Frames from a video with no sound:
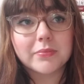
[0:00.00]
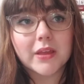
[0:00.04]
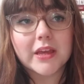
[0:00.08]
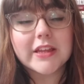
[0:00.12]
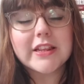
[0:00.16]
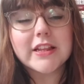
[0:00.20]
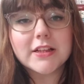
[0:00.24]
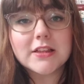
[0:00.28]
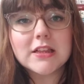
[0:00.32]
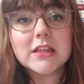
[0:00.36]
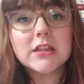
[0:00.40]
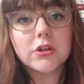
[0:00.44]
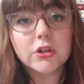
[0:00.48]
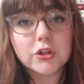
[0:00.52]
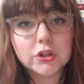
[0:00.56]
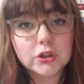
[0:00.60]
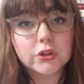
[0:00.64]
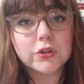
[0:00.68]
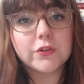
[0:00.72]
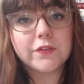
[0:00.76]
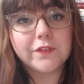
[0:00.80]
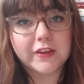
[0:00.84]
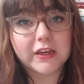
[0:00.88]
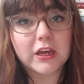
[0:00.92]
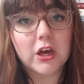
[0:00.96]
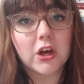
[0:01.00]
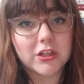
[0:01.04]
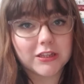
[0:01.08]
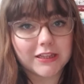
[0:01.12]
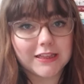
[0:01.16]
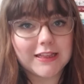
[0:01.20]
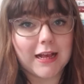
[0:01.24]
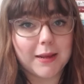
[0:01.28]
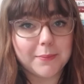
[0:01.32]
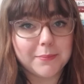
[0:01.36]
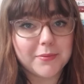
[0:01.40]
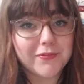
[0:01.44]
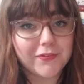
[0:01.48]
This is a goofy
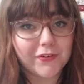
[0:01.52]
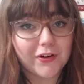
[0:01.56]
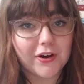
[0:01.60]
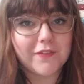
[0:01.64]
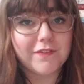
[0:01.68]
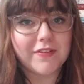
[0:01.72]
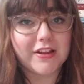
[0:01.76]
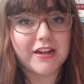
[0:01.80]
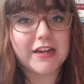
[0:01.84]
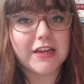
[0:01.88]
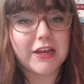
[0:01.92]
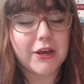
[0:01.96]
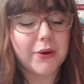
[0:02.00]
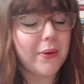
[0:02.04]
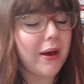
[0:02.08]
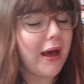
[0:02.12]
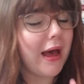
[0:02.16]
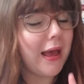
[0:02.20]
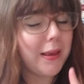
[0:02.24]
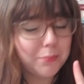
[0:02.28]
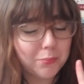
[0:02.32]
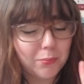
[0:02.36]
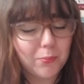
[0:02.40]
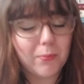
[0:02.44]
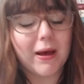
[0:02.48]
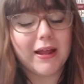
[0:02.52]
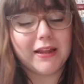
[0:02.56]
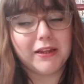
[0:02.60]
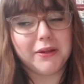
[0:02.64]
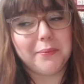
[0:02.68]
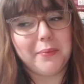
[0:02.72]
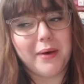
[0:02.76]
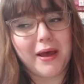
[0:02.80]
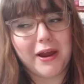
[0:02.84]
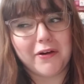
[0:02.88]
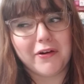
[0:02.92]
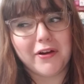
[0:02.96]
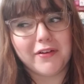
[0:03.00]
concept for a video, I'm well
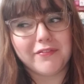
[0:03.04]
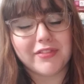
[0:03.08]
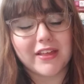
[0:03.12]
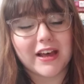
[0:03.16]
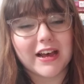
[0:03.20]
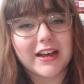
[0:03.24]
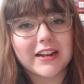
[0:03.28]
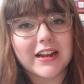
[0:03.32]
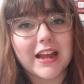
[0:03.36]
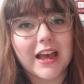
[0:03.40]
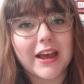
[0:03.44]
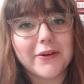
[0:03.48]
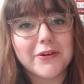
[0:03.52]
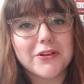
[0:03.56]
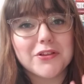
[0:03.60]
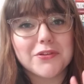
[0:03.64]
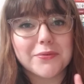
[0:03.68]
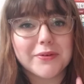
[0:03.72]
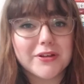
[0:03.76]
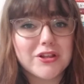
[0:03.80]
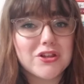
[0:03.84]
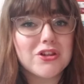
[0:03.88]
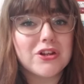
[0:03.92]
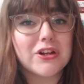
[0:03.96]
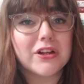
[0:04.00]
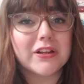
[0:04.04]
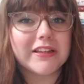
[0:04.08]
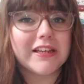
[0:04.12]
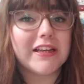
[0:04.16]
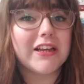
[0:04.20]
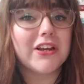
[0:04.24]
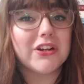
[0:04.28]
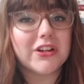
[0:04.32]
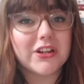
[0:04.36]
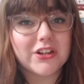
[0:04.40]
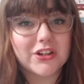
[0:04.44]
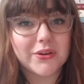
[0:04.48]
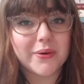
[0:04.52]
aware of that. I was originally
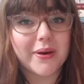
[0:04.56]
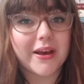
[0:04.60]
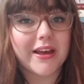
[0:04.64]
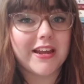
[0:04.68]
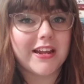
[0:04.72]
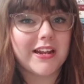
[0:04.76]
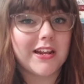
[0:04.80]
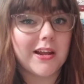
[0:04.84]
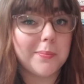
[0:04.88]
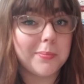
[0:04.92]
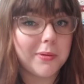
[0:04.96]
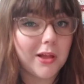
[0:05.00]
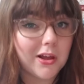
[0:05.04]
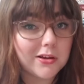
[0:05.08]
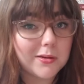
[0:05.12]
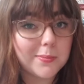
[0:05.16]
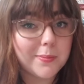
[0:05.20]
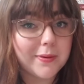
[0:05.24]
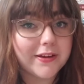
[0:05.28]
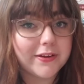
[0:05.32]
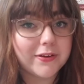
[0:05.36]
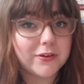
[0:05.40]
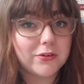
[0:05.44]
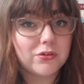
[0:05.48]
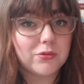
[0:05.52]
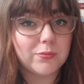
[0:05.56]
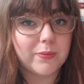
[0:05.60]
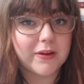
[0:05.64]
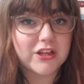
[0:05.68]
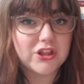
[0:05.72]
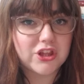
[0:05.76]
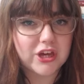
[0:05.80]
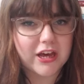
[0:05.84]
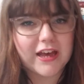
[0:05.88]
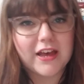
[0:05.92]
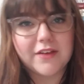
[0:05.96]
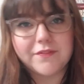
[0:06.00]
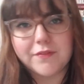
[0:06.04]
going to do it in a blog post,
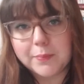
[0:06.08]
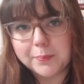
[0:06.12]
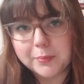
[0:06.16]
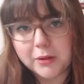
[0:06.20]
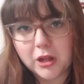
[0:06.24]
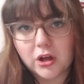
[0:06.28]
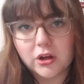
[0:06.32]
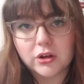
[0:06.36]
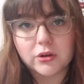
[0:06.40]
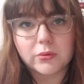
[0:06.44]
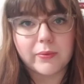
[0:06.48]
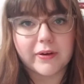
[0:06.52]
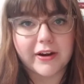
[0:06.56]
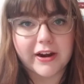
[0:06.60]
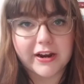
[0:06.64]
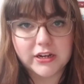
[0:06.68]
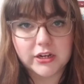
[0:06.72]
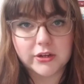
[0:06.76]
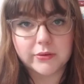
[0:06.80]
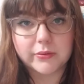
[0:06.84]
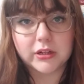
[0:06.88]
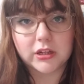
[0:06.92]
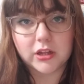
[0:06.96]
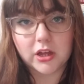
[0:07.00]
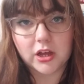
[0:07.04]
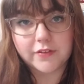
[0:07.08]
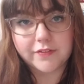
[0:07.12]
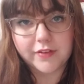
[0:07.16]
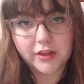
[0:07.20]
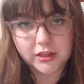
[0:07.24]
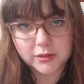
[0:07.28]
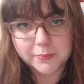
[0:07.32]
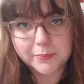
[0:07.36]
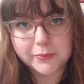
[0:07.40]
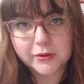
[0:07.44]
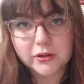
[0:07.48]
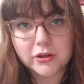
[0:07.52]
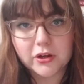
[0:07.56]
which I have a blog where I do a lot of
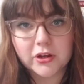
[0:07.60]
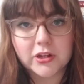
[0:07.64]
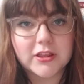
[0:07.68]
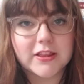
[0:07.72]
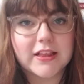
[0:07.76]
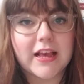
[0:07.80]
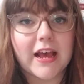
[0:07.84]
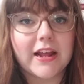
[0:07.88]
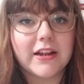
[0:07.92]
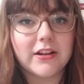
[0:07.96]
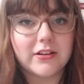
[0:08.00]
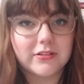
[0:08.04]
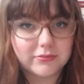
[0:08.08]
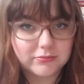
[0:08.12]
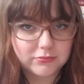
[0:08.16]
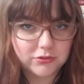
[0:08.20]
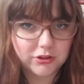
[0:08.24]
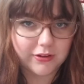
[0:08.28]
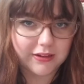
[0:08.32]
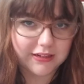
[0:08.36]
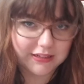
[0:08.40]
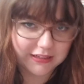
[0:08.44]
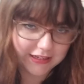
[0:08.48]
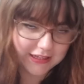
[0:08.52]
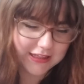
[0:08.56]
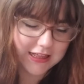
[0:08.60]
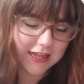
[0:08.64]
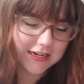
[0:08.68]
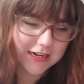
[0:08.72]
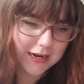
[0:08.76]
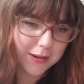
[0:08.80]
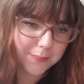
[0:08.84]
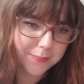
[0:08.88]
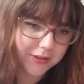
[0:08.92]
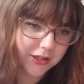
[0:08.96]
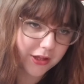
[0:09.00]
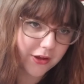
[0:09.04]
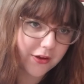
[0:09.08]
other book content, so I'll link that
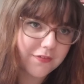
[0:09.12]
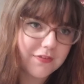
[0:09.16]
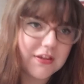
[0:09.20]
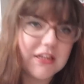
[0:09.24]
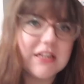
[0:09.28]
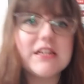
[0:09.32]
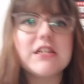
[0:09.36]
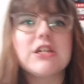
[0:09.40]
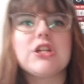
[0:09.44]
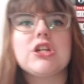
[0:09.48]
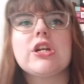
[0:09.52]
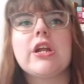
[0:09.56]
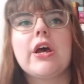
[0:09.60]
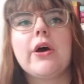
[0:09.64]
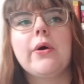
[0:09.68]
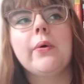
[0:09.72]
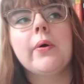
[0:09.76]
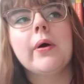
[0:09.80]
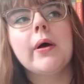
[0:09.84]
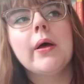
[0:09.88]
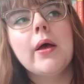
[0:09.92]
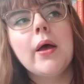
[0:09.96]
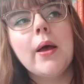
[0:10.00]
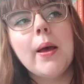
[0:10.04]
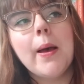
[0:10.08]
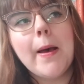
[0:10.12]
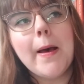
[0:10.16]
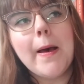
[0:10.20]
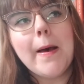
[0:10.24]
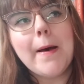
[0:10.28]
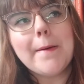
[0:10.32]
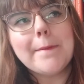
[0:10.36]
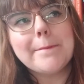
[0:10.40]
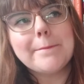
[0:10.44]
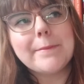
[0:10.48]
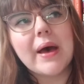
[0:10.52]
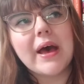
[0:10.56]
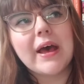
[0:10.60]
down below if you didn't know.
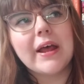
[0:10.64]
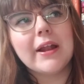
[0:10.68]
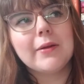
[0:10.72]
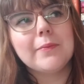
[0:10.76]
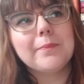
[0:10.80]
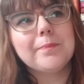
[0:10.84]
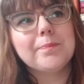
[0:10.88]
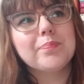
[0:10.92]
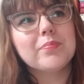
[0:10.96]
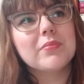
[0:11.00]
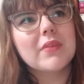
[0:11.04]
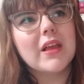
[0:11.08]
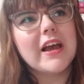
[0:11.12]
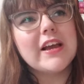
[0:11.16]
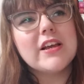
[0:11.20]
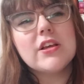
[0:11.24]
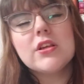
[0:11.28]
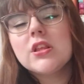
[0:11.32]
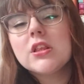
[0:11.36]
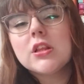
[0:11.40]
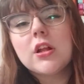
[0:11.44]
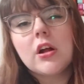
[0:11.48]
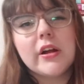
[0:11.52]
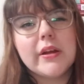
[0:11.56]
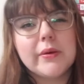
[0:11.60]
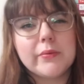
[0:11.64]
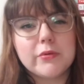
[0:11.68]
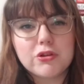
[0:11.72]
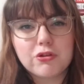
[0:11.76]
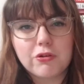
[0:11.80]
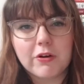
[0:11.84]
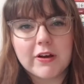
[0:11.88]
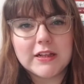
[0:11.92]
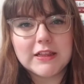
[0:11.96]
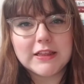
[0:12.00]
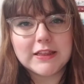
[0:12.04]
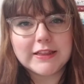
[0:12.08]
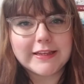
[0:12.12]
But I just thought it would
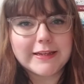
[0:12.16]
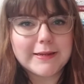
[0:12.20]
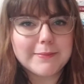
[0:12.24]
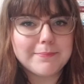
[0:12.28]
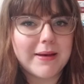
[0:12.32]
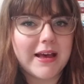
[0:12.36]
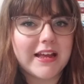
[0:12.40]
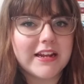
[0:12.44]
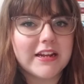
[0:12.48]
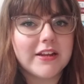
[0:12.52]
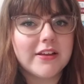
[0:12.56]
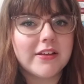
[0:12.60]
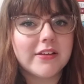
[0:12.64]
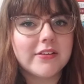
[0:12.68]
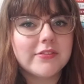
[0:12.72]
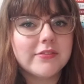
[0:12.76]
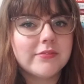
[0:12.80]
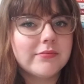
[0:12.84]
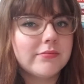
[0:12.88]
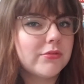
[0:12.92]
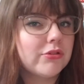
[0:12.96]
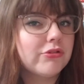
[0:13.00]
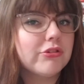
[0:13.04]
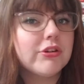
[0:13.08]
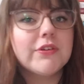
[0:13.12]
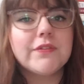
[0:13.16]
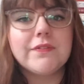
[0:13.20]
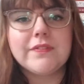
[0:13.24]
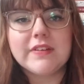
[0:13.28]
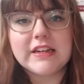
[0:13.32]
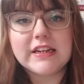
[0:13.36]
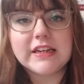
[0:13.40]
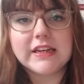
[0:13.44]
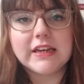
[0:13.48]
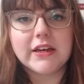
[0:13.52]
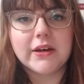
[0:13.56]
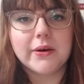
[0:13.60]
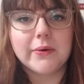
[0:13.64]
translate better through
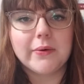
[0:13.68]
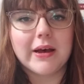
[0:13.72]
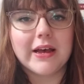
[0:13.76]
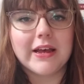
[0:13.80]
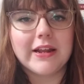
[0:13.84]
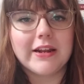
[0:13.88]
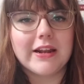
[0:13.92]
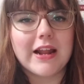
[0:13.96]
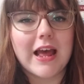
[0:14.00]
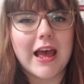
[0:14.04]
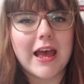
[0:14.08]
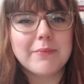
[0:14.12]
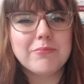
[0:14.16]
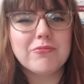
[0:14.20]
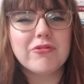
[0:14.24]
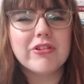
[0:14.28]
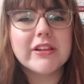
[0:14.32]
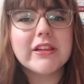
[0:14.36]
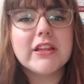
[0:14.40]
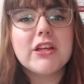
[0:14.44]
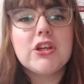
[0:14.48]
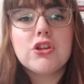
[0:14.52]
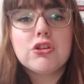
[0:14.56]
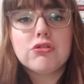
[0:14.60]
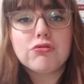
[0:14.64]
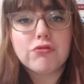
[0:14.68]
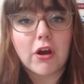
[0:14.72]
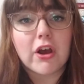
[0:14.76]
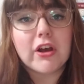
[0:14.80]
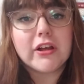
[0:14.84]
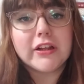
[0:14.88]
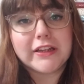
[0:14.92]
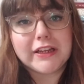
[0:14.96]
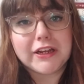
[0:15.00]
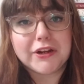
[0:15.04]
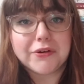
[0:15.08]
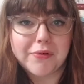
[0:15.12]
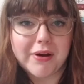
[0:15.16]
video, and I'm really
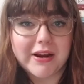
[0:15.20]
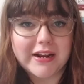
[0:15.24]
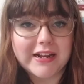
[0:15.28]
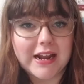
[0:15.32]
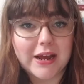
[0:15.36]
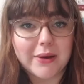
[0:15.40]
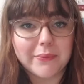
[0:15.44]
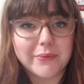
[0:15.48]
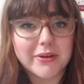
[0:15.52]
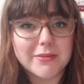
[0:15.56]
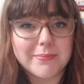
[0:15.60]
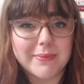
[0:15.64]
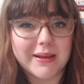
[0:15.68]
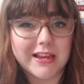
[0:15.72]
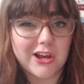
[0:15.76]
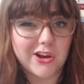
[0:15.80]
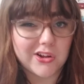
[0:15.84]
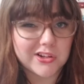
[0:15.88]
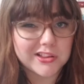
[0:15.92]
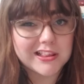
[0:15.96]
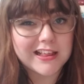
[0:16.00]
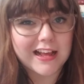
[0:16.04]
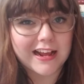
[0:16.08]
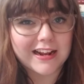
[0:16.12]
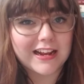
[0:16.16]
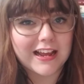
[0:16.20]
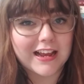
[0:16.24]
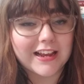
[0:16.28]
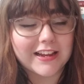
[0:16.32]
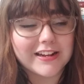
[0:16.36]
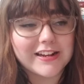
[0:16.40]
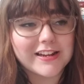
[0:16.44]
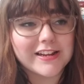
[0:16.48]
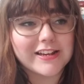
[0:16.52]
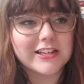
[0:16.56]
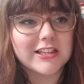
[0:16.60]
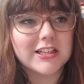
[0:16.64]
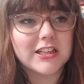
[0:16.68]
struggling right now with my content
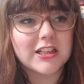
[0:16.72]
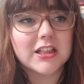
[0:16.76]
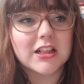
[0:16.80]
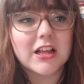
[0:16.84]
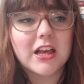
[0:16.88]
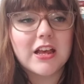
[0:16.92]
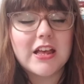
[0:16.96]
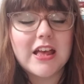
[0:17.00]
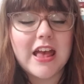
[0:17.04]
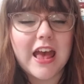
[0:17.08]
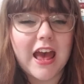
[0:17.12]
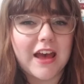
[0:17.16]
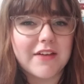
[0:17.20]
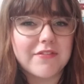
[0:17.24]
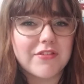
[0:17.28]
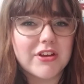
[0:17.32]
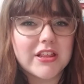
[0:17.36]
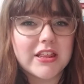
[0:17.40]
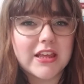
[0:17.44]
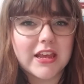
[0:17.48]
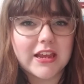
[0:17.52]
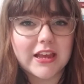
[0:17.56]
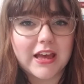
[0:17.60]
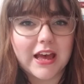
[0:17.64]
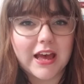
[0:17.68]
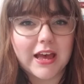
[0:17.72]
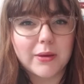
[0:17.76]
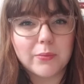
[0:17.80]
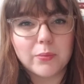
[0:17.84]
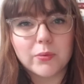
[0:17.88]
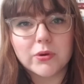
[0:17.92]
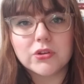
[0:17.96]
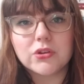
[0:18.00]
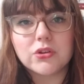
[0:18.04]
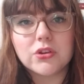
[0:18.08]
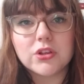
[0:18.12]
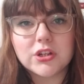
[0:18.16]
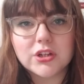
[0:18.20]
ideas. Everything I
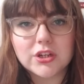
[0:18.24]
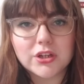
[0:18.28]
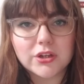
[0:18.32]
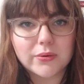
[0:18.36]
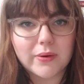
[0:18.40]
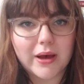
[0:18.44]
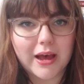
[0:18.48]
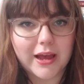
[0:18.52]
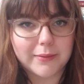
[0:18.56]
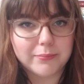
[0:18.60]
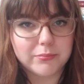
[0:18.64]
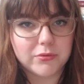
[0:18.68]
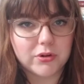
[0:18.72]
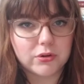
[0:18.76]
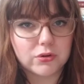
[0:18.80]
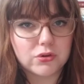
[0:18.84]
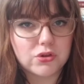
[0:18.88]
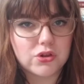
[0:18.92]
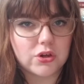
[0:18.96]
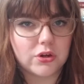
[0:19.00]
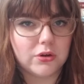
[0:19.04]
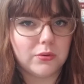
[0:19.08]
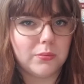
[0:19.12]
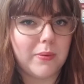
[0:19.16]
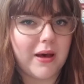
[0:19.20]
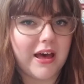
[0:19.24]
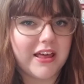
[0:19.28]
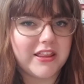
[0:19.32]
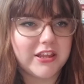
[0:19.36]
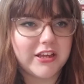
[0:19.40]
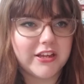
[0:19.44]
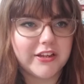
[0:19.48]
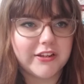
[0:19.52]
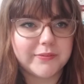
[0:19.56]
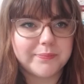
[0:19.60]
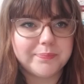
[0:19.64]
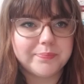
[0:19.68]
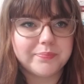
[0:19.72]
want to do, I'm not sure
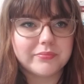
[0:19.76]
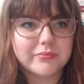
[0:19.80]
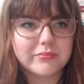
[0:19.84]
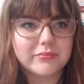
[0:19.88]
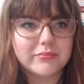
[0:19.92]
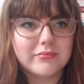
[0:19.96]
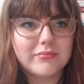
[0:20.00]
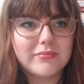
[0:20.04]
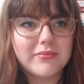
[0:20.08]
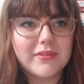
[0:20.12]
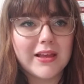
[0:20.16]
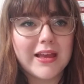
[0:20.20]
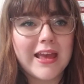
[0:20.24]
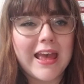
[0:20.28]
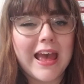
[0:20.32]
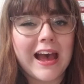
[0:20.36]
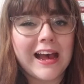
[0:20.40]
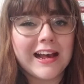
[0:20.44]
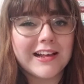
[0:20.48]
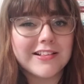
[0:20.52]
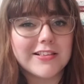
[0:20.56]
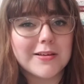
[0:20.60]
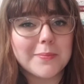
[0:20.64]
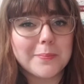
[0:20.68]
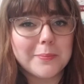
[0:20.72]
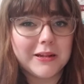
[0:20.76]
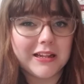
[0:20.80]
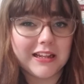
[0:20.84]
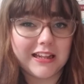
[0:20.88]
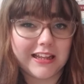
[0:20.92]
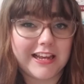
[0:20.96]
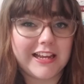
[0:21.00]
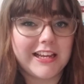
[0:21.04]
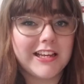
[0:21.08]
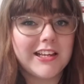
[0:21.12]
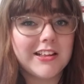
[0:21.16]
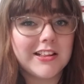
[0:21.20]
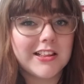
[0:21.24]
whether it has a
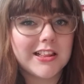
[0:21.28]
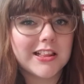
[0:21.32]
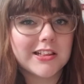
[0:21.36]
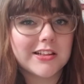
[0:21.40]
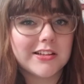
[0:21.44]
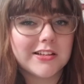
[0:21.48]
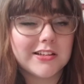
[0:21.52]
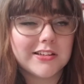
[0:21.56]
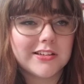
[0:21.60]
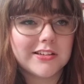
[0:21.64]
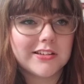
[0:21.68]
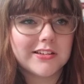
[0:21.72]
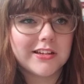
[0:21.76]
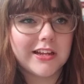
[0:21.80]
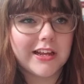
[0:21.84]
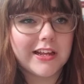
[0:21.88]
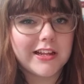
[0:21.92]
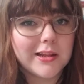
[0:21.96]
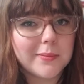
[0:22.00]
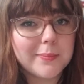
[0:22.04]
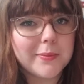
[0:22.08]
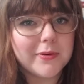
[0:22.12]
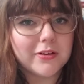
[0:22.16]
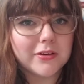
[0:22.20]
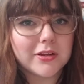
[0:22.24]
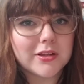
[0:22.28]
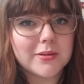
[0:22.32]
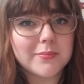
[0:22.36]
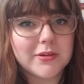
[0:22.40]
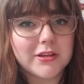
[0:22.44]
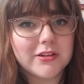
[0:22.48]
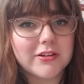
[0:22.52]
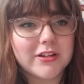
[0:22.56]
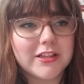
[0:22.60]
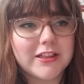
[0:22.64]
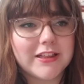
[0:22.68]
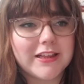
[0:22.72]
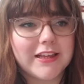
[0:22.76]
place in the book
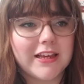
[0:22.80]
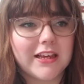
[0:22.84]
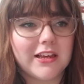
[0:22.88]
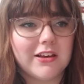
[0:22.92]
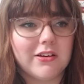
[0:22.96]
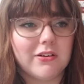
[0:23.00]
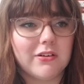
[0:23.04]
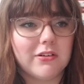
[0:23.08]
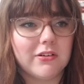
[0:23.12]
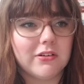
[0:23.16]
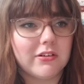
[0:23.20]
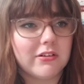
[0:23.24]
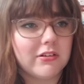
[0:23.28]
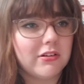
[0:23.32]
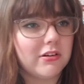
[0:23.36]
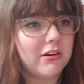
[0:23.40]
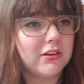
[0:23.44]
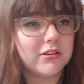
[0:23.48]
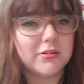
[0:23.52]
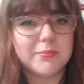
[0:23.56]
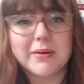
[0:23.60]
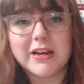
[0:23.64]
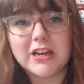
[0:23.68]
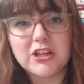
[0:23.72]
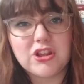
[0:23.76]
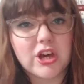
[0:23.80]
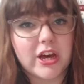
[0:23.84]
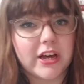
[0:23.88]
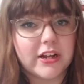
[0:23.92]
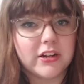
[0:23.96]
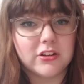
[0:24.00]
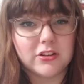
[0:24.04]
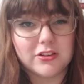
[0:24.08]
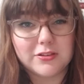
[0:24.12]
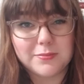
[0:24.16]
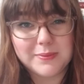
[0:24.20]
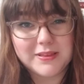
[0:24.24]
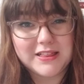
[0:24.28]
community or on my
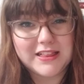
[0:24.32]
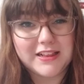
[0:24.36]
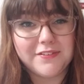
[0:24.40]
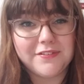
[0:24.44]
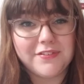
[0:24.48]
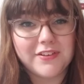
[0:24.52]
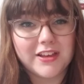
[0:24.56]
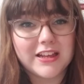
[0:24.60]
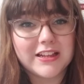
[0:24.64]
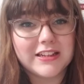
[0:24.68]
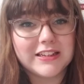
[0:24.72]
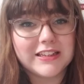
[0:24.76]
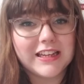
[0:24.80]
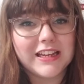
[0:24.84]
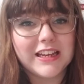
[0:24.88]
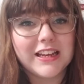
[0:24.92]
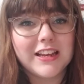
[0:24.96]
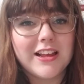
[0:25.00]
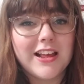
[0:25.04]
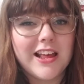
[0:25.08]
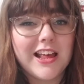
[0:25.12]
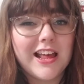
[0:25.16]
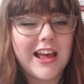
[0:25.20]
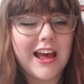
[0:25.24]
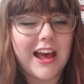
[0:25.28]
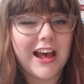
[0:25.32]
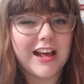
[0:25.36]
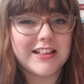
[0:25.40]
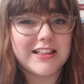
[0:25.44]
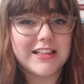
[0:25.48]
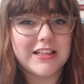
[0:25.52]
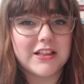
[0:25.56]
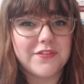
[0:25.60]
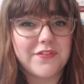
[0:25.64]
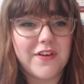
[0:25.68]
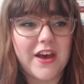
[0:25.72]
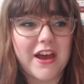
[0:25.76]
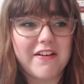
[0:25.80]
channel specifically, as
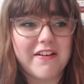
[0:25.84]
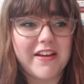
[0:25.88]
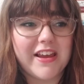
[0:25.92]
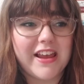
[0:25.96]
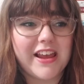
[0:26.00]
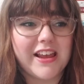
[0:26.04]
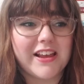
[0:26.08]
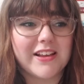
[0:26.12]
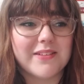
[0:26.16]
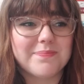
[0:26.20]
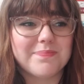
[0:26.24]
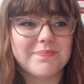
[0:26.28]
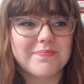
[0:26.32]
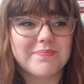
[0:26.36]
it's very